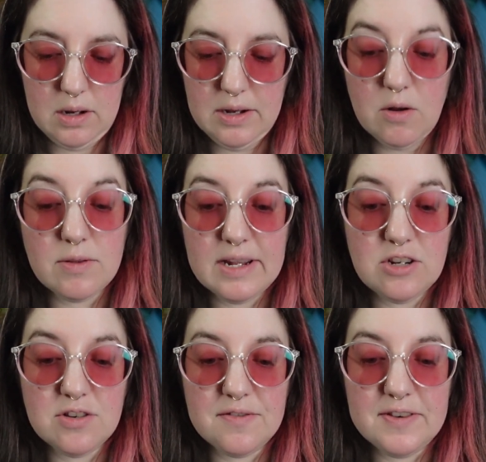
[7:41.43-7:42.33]
don't think
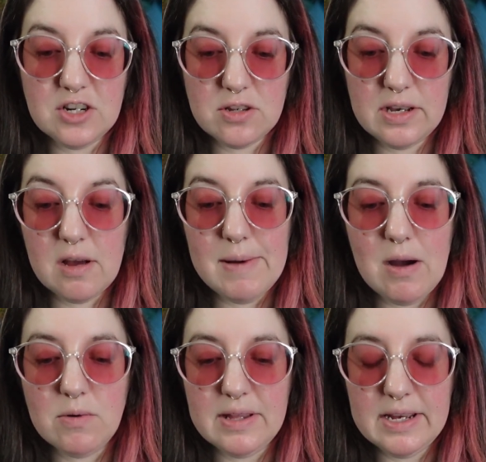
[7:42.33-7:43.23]
she's officially come
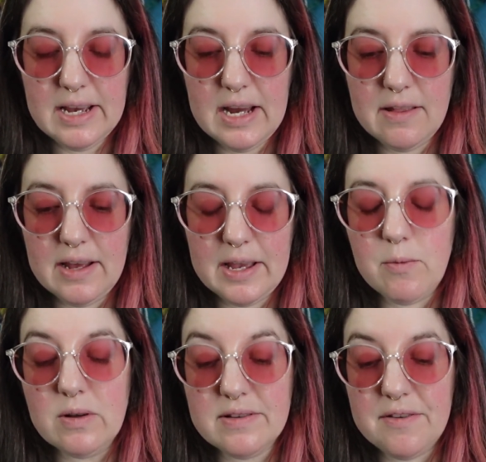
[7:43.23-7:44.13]
out with it yet. Like, it
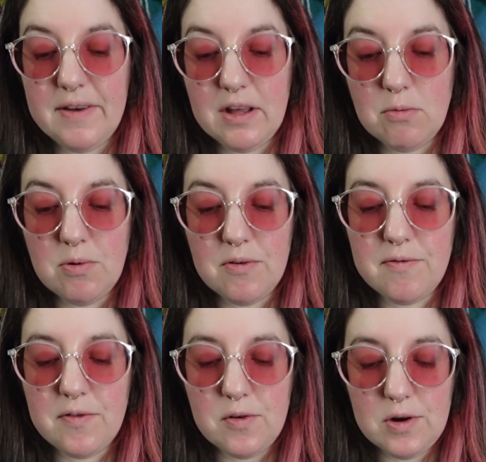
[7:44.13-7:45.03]
wasn't available
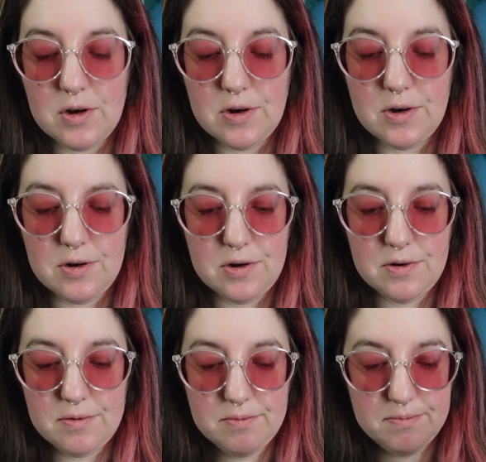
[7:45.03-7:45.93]
for her
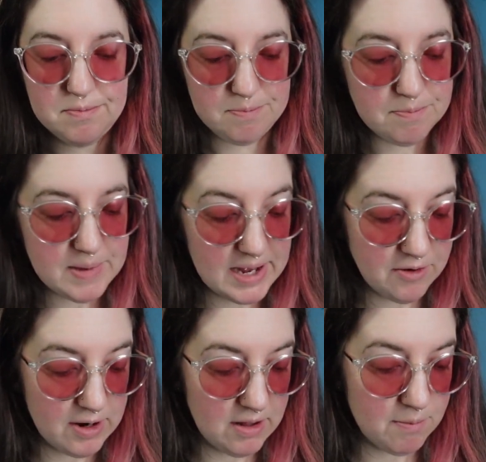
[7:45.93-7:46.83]

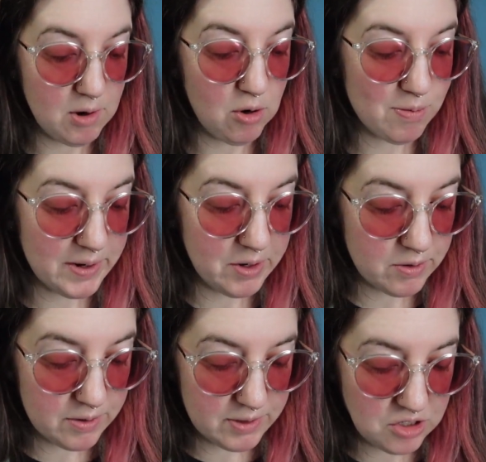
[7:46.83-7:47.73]
Edgar Allan Poe
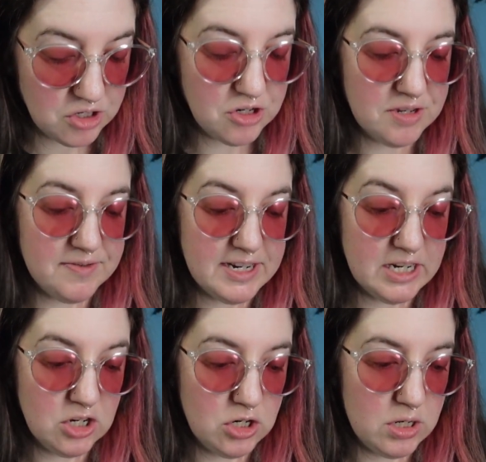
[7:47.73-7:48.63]
pre-order, which she just
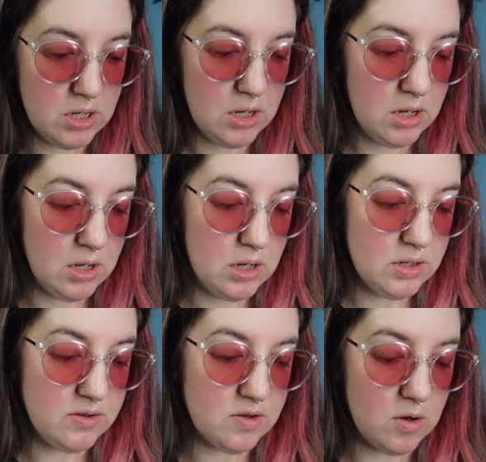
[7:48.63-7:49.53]
finished.
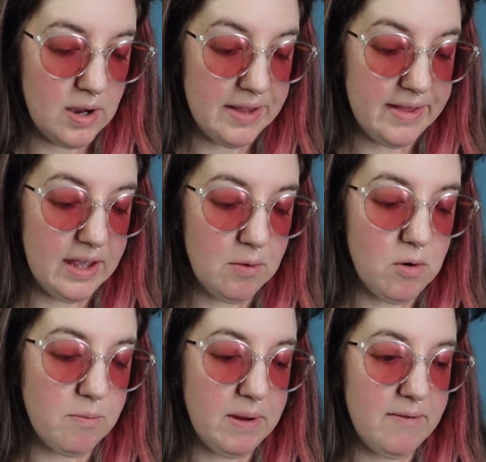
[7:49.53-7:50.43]
So I think it
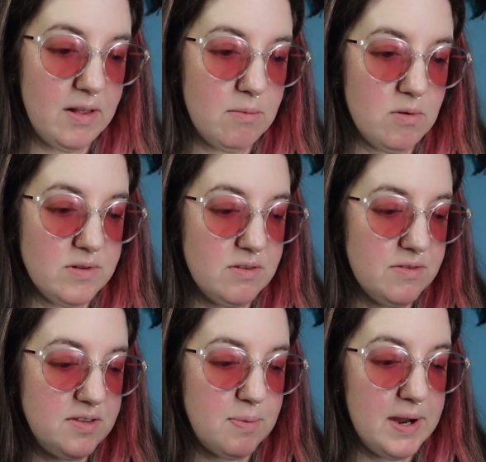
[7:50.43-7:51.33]
won't be available until the
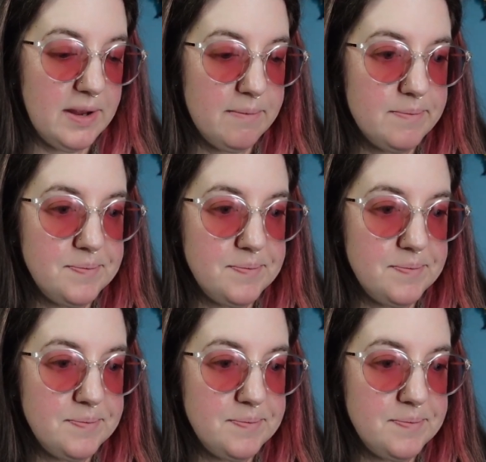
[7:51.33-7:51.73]
spring.